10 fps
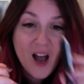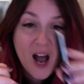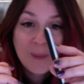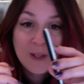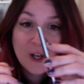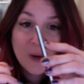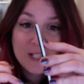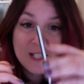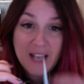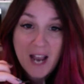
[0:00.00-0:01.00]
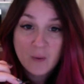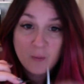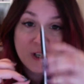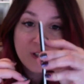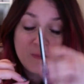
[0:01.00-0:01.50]
I'm going to go in a
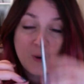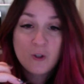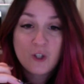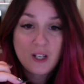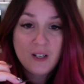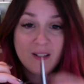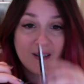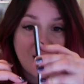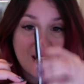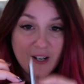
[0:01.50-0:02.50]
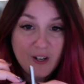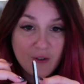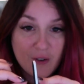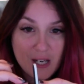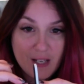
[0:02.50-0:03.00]
downward motion, 90
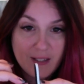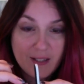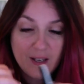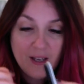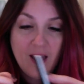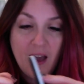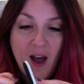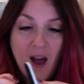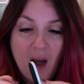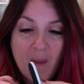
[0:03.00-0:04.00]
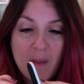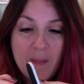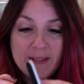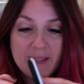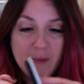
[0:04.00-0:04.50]
degrees, and
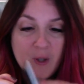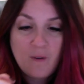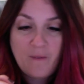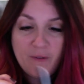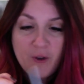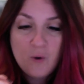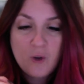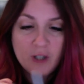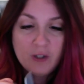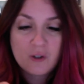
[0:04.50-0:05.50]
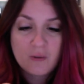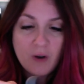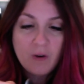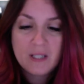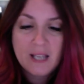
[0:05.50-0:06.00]
basically I'm going to do a few good
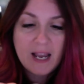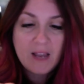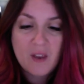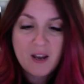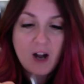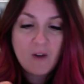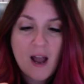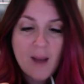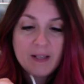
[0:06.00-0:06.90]
strokes and get the nail wrap.